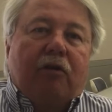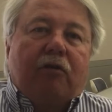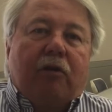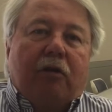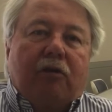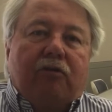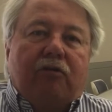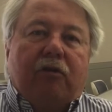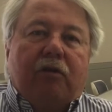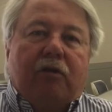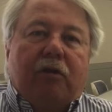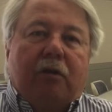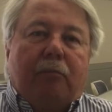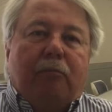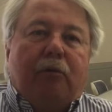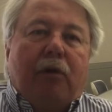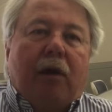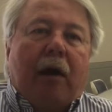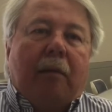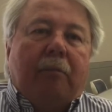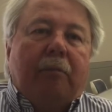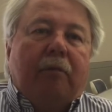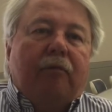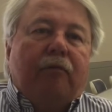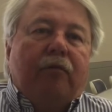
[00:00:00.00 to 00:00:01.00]
crux of the
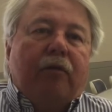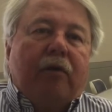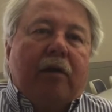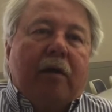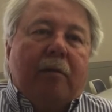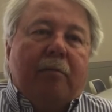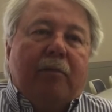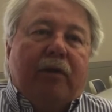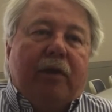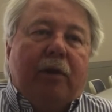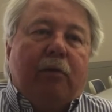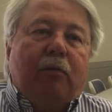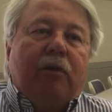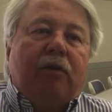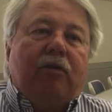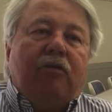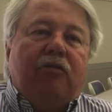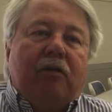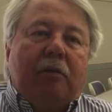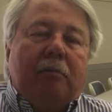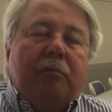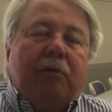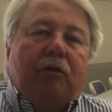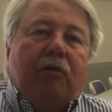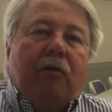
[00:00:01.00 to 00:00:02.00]
problem for them, and they really
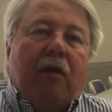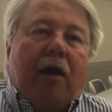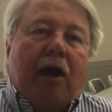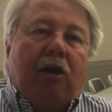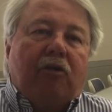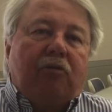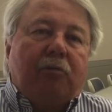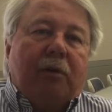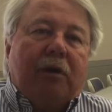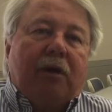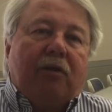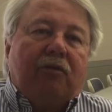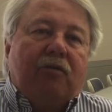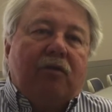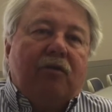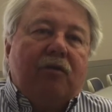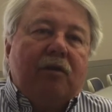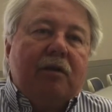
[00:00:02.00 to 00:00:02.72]
seem to grasp it as a